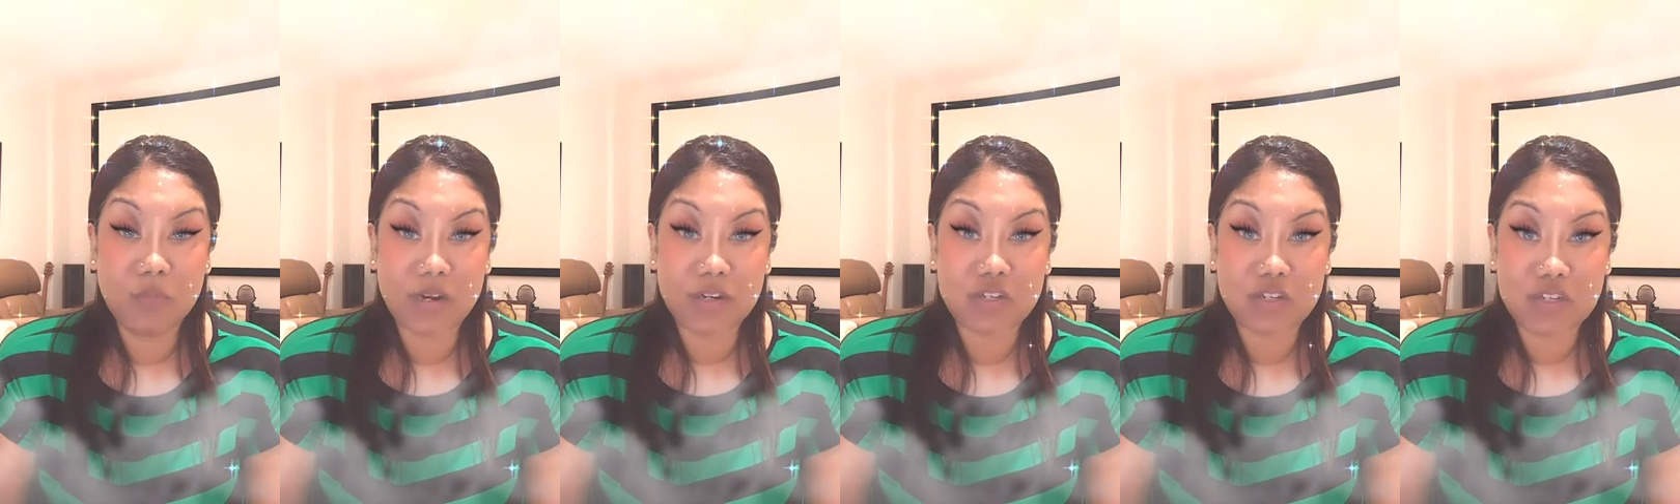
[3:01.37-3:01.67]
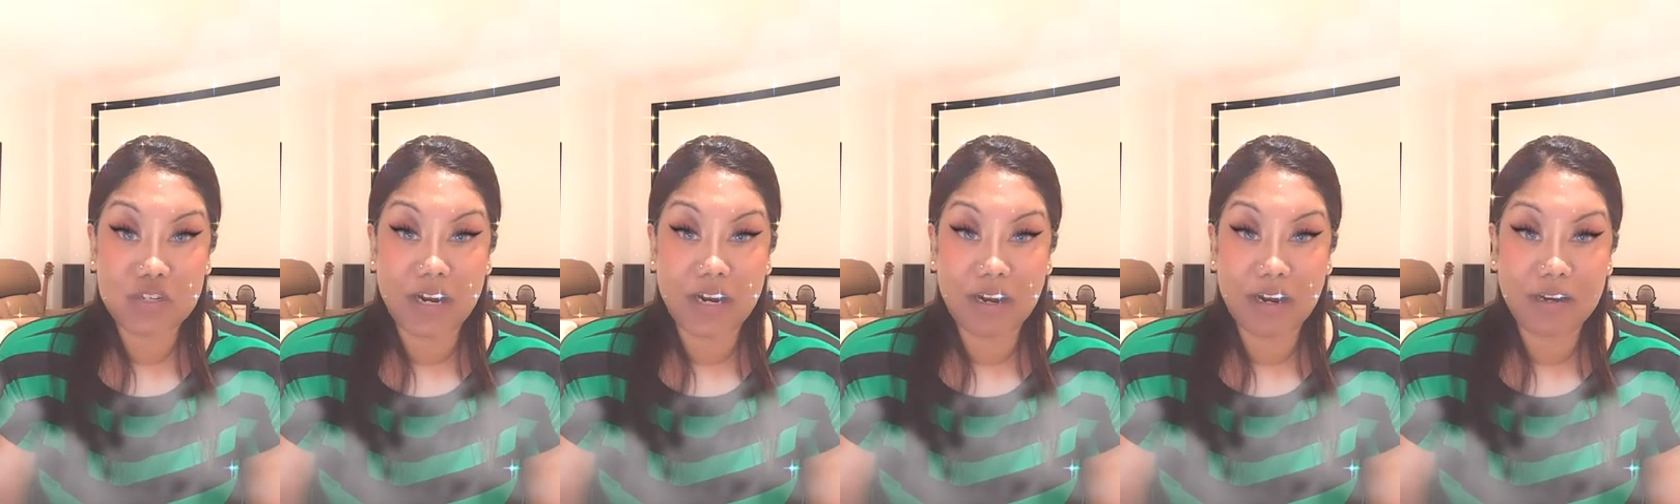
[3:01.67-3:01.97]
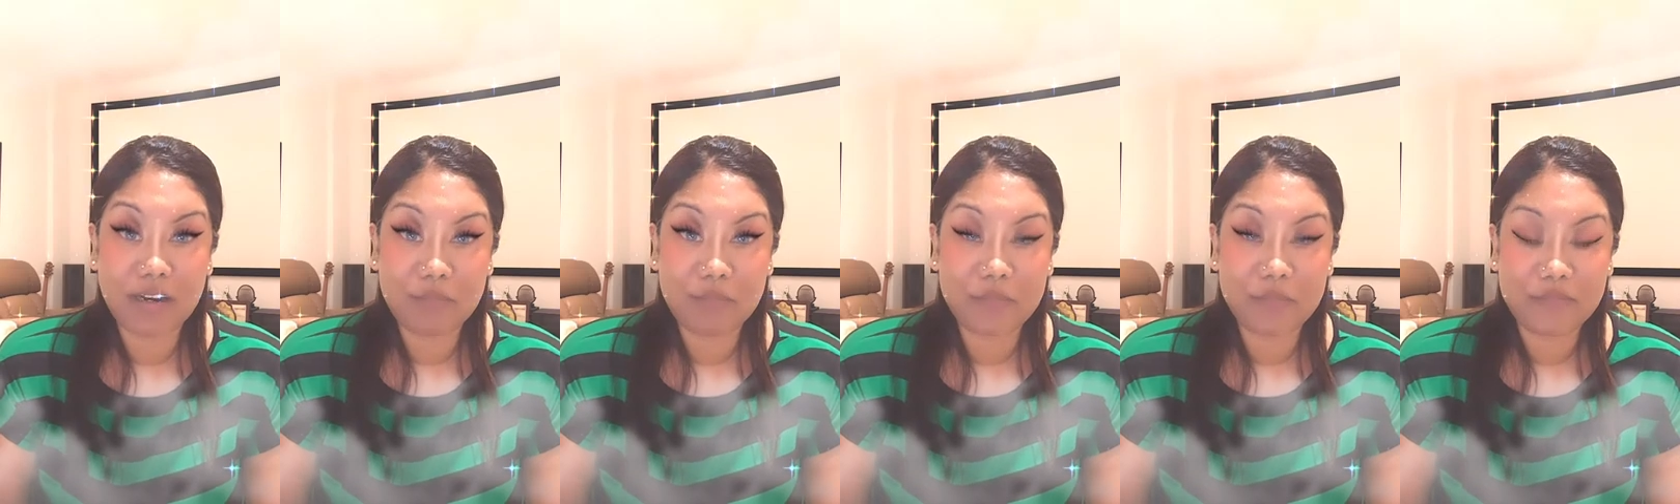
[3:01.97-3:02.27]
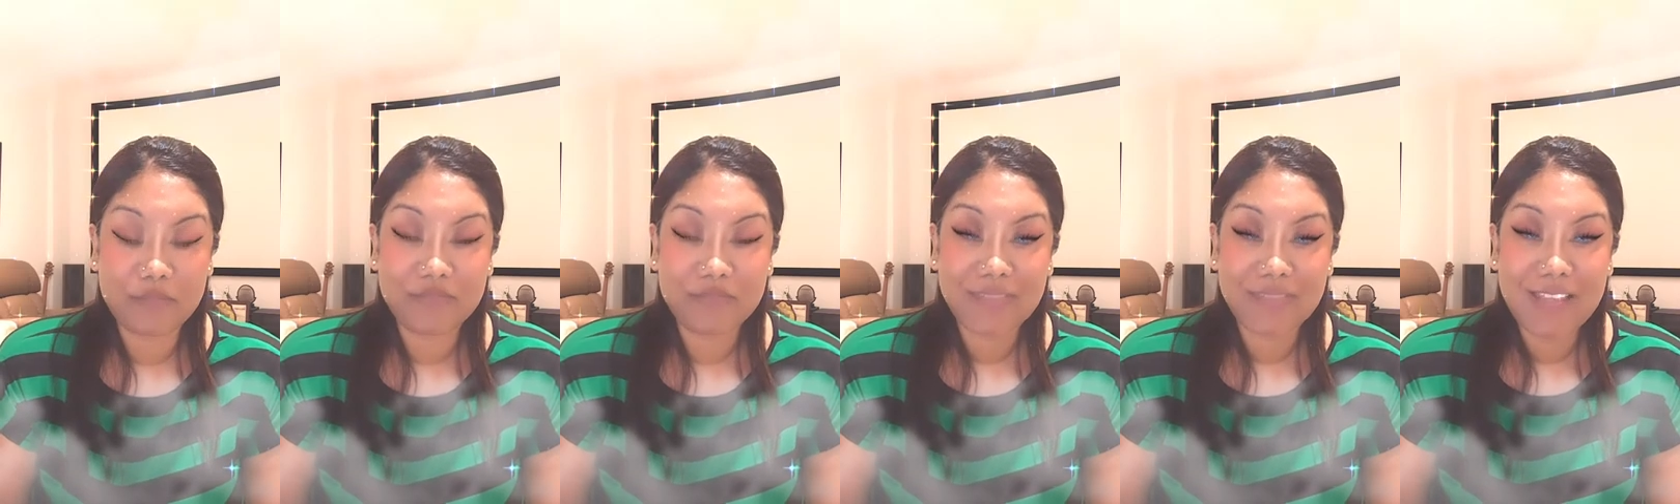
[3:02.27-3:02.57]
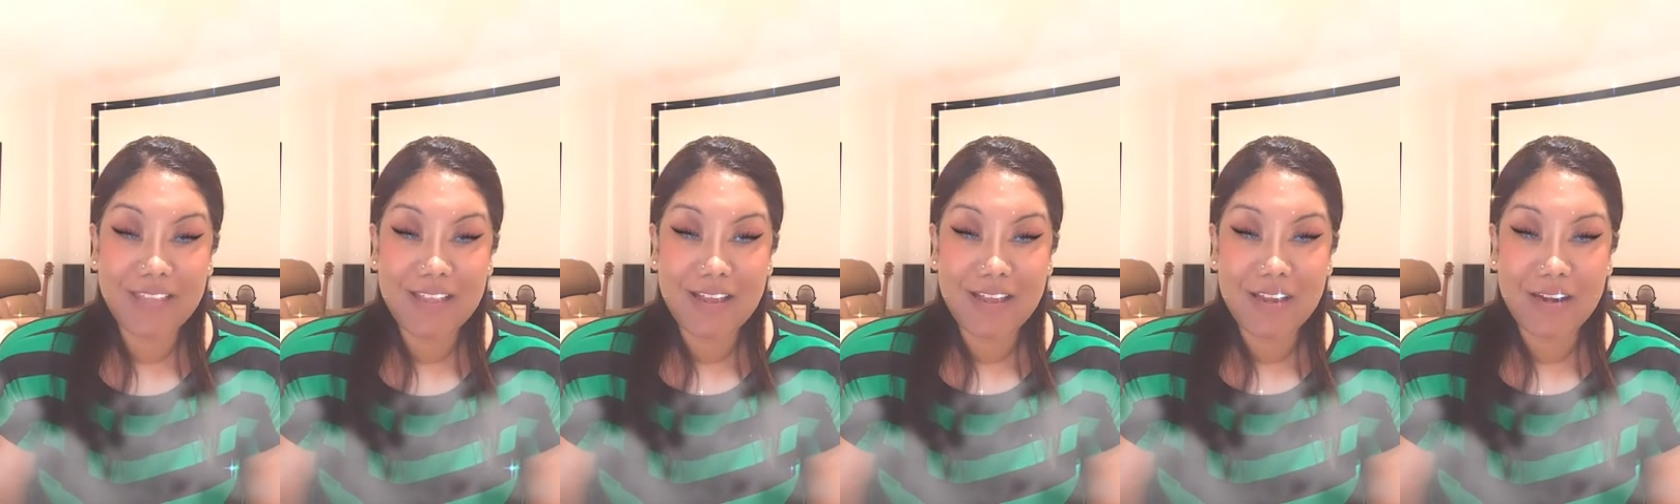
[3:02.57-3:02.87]
time
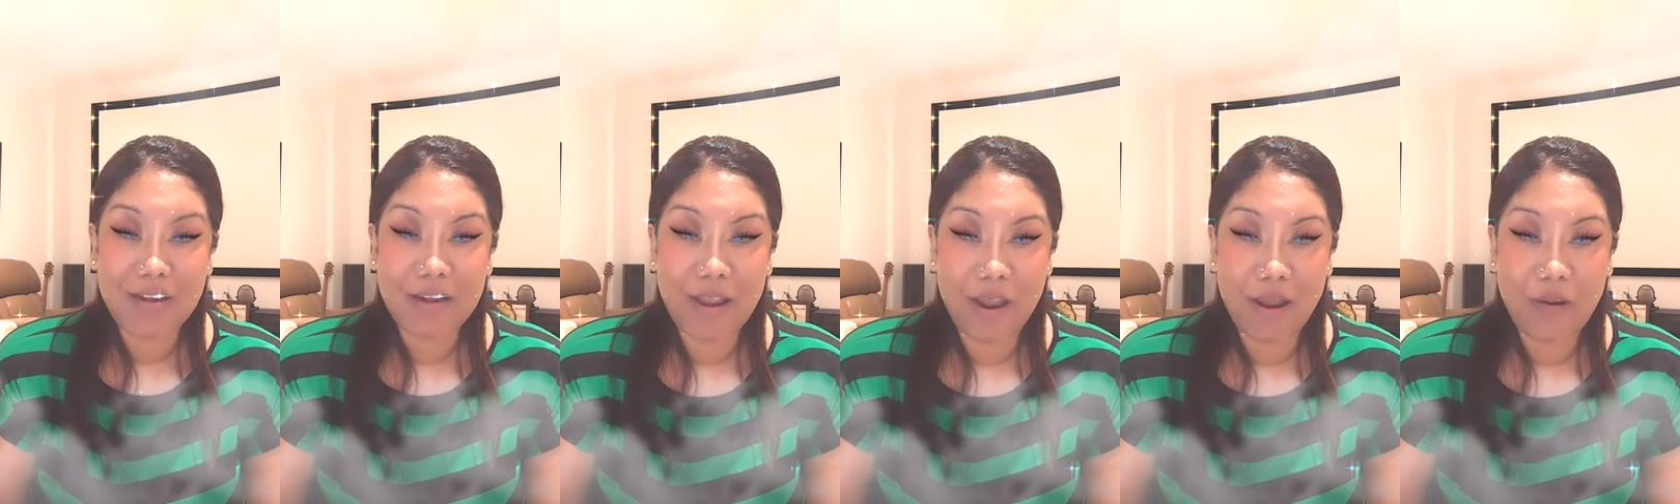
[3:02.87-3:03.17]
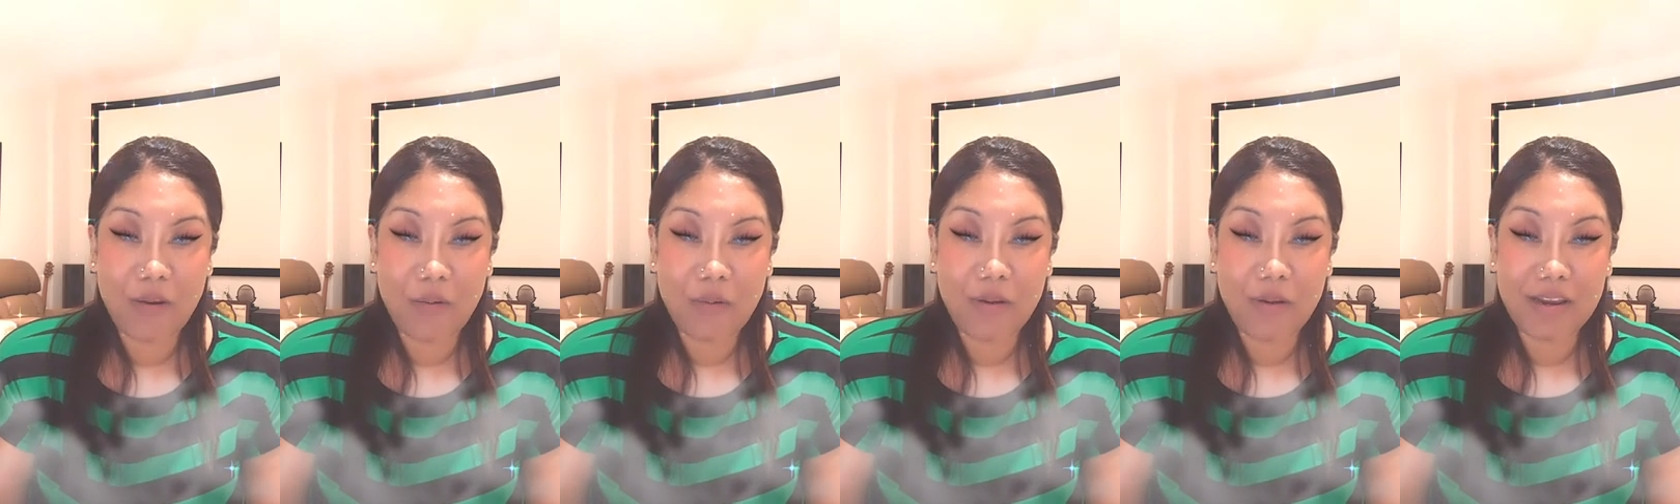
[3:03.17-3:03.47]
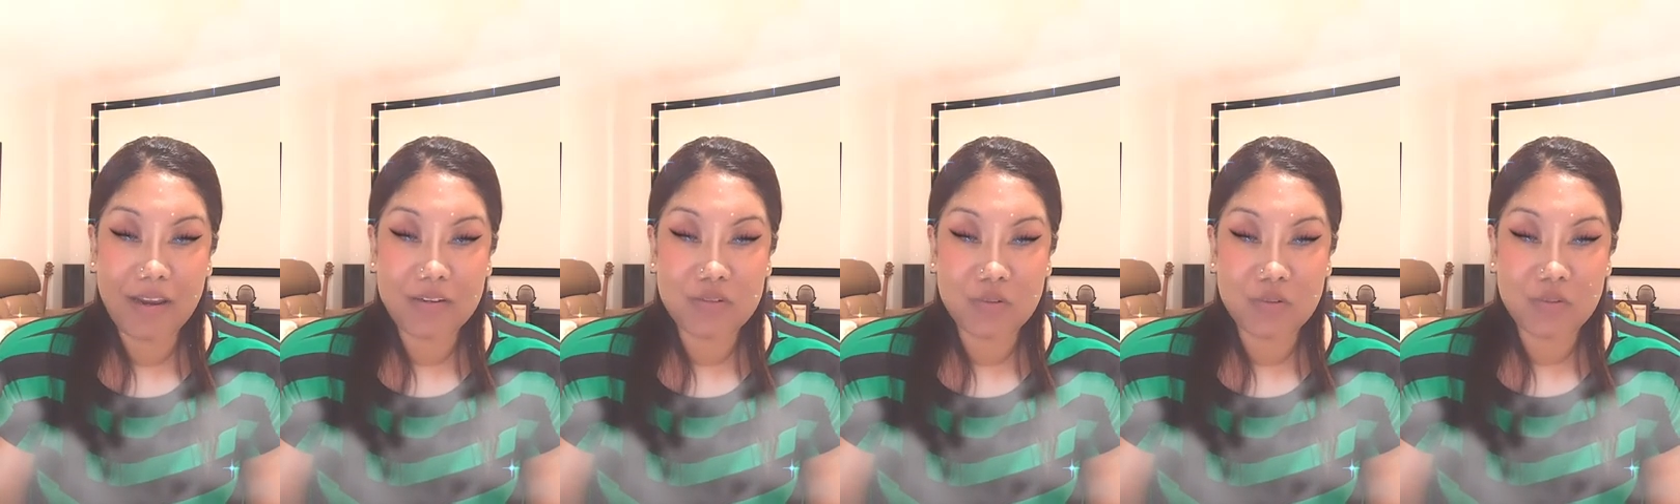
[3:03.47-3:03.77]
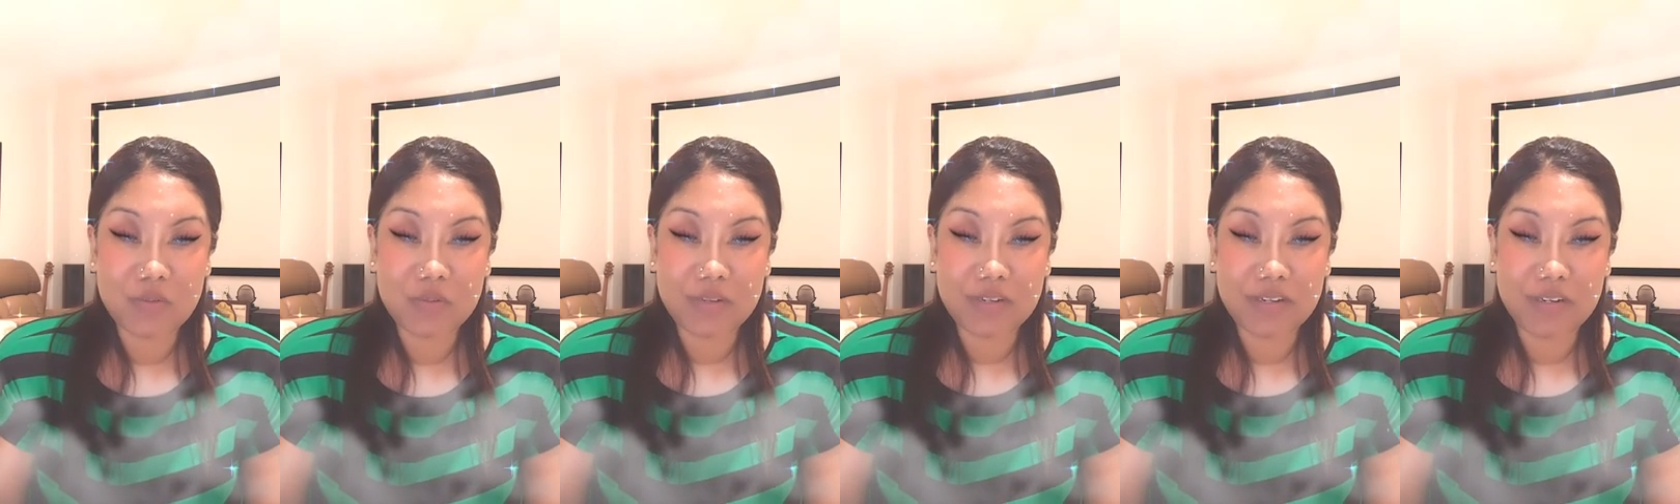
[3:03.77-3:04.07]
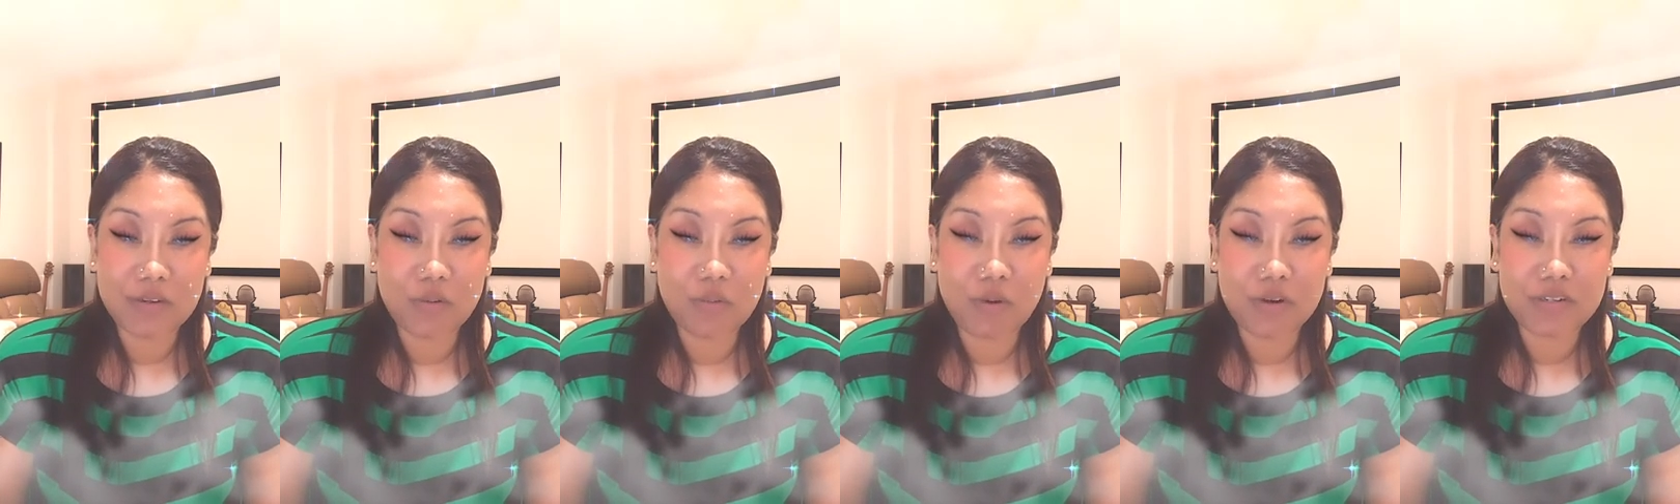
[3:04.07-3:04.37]
now and don't really
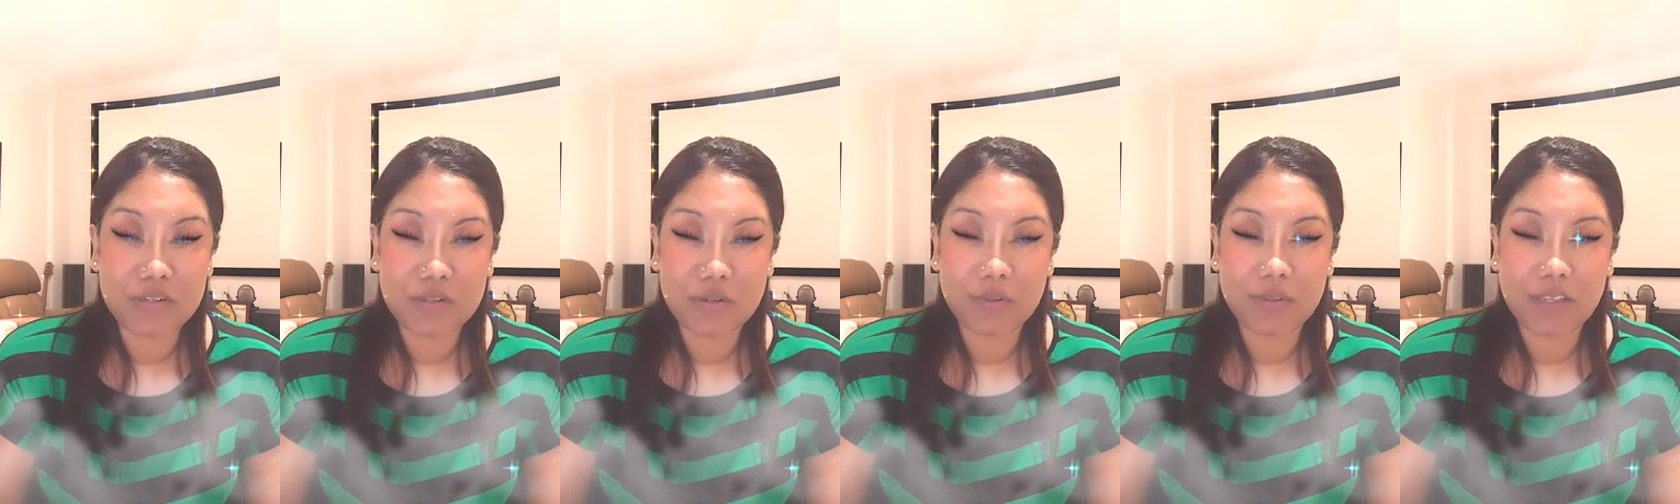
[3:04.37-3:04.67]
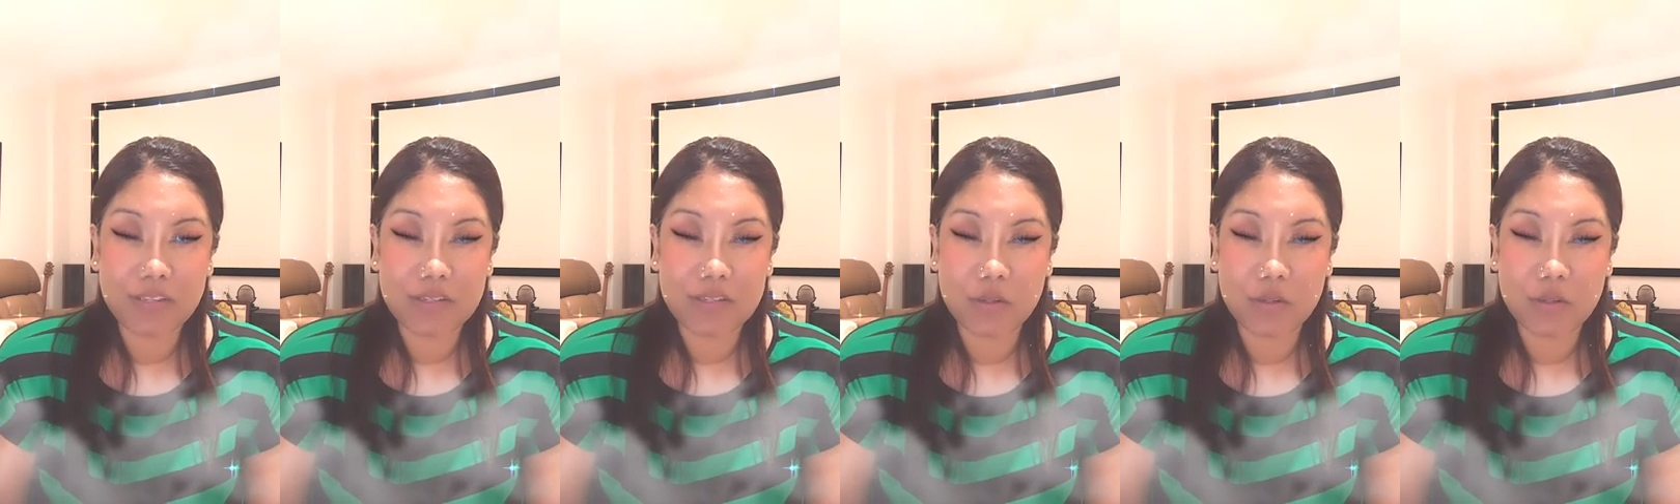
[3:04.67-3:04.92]
know what to do with it.